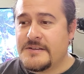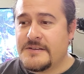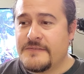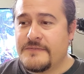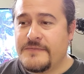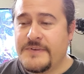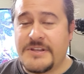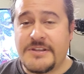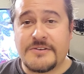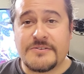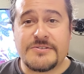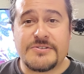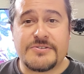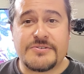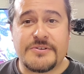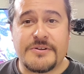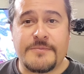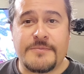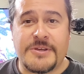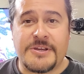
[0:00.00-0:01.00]
video
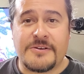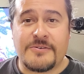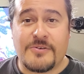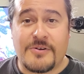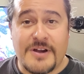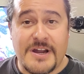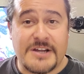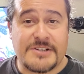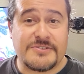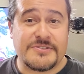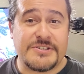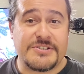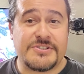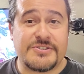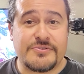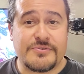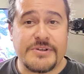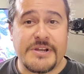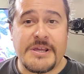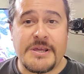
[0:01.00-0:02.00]
streaming, or actually
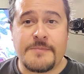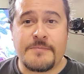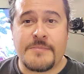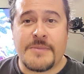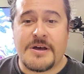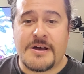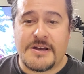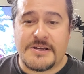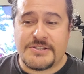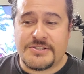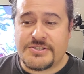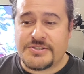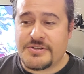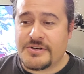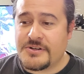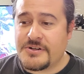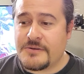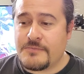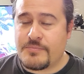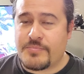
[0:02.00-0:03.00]
stream
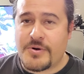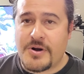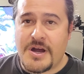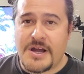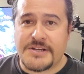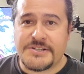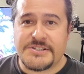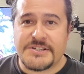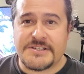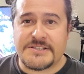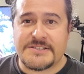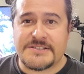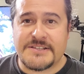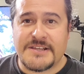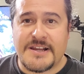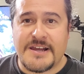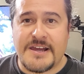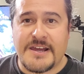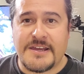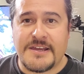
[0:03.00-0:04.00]
certain projects
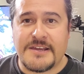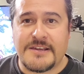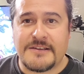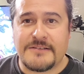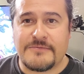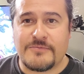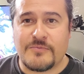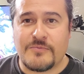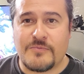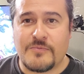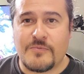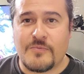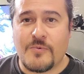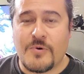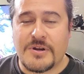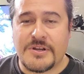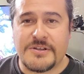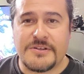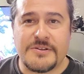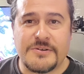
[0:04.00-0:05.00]
that I
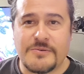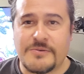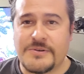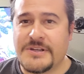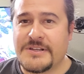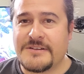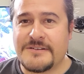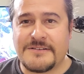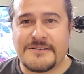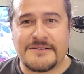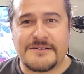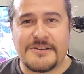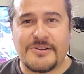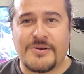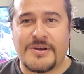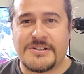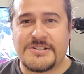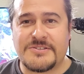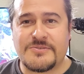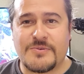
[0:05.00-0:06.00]
want to do, and you know,
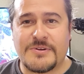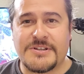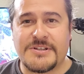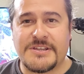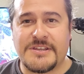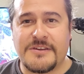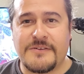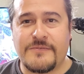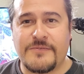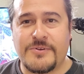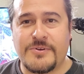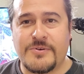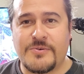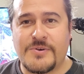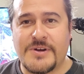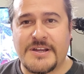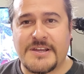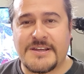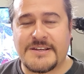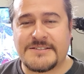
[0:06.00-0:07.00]
I just want to give
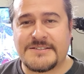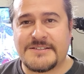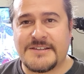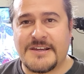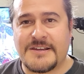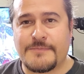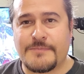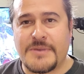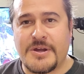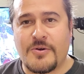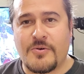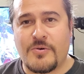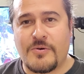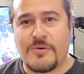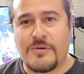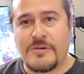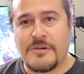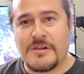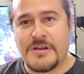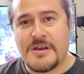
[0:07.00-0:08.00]
you, I guess, like my
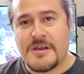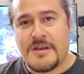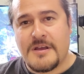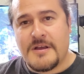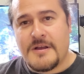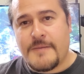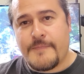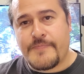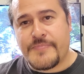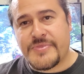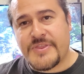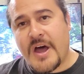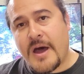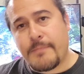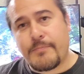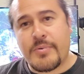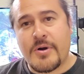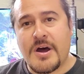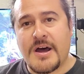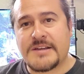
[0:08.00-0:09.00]
whole
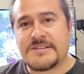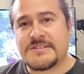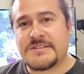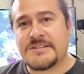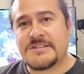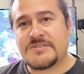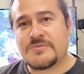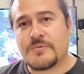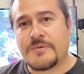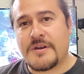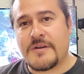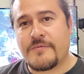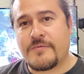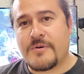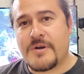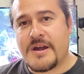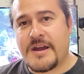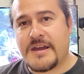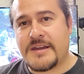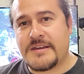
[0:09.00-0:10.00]
thought process
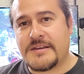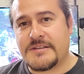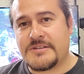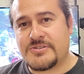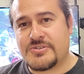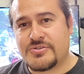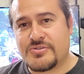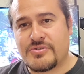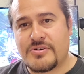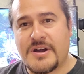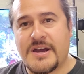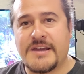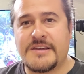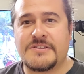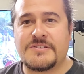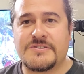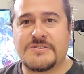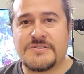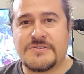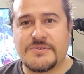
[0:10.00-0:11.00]
whenever I try
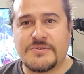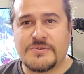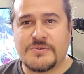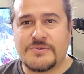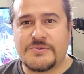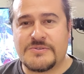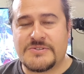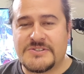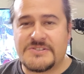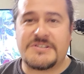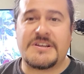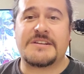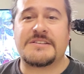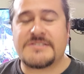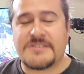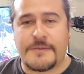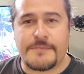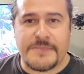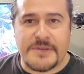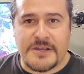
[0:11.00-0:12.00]
to set
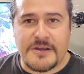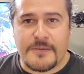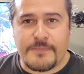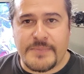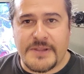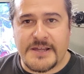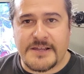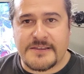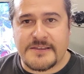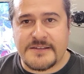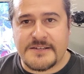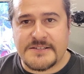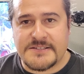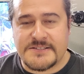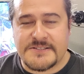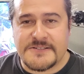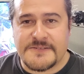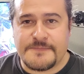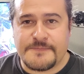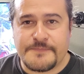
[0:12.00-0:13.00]
something up like
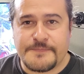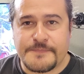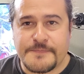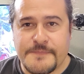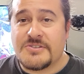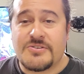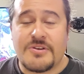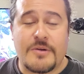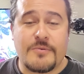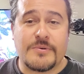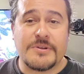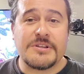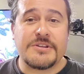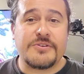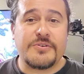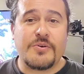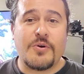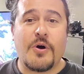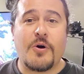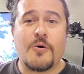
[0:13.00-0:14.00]
this. So I really
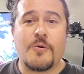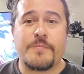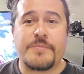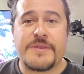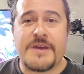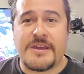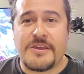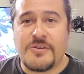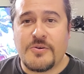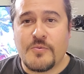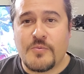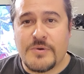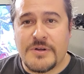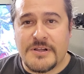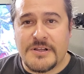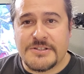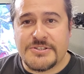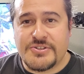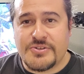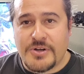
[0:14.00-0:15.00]
do hope that you
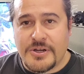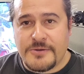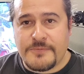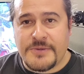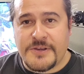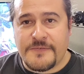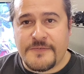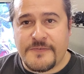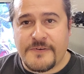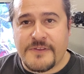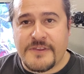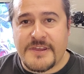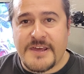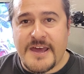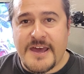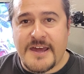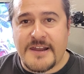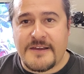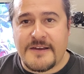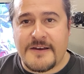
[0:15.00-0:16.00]
will join me for
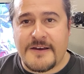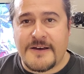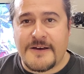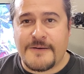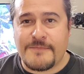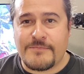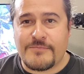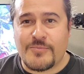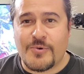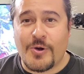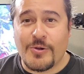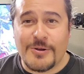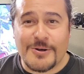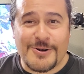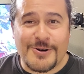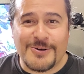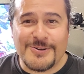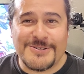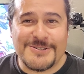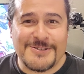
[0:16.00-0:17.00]
that roller
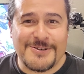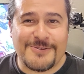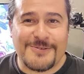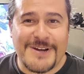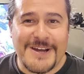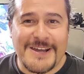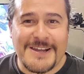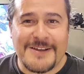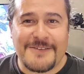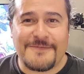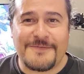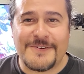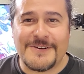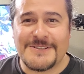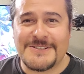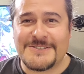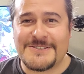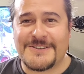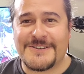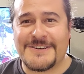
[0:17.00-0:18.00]
coaster ride. I'm
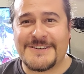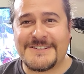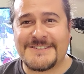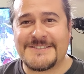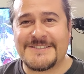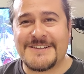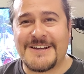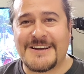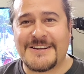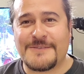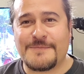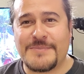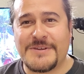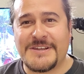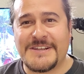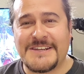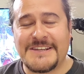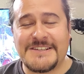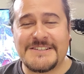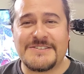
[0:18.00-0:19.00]
fairly certain it's not going to be
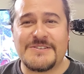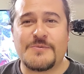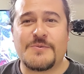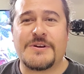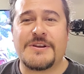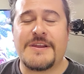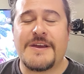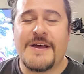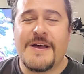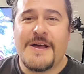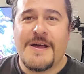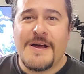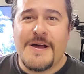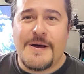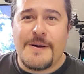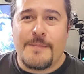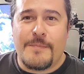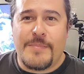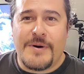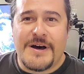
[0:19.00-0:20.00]
an easy one,
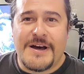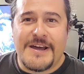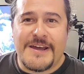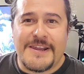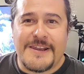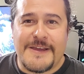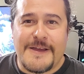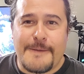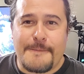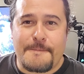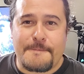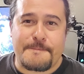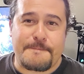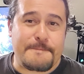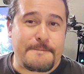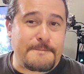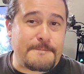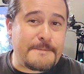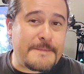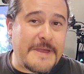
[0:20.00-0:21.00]
but
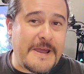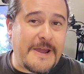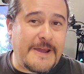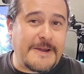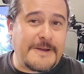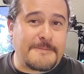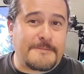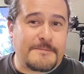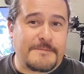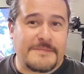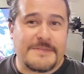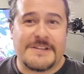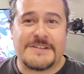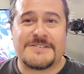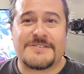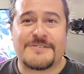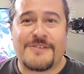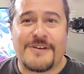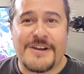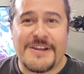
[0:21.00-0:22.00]
hey,
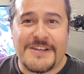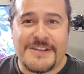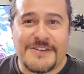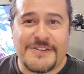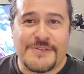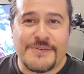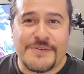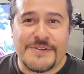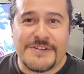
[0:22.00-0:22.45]
let's go right ahead and do